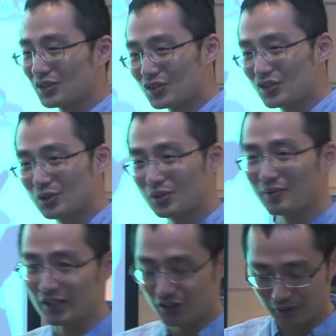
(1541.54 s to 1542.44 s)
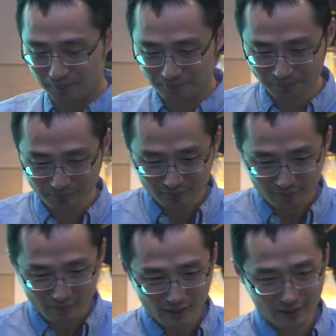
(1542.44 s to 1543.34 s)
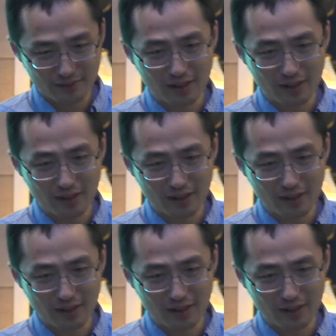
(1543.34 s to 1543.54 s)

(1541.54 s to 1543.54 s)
to student ratio. And